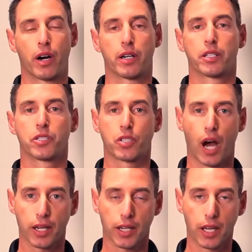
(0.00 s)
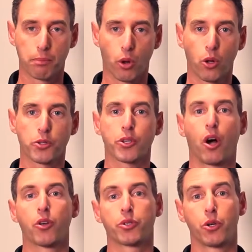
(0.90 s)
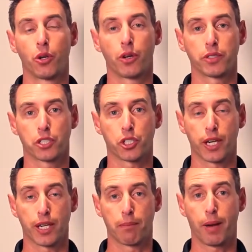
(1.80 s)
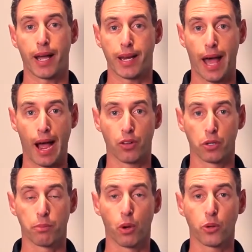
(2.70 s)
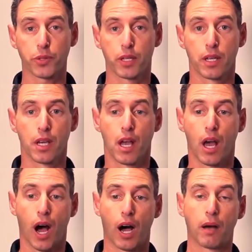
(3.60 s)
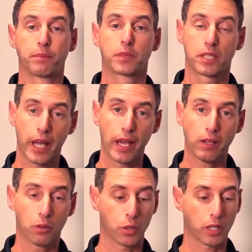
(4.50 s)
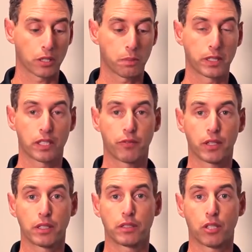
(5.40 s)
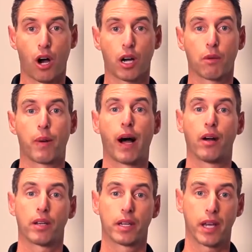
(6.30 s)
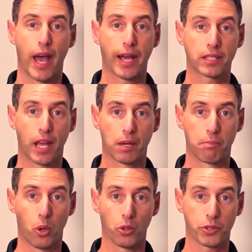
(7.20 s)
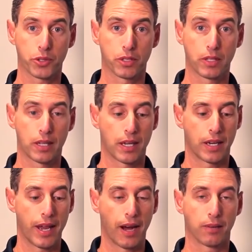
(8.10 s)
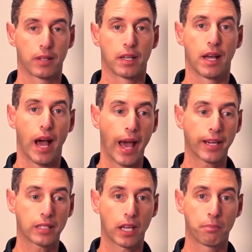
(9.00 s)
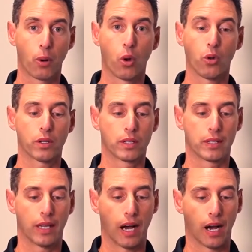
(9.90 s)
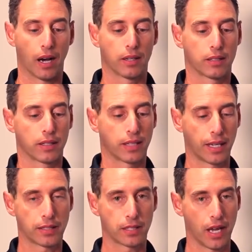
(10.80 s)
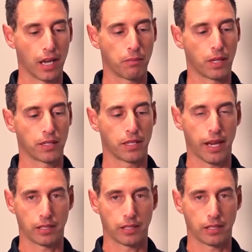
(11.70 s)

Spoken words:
are socket head bolts, also known as a trade name by an Allen bolt. Today, we're going to specifically talk about hex head bolts. Now, a hex head bolt gets its name because it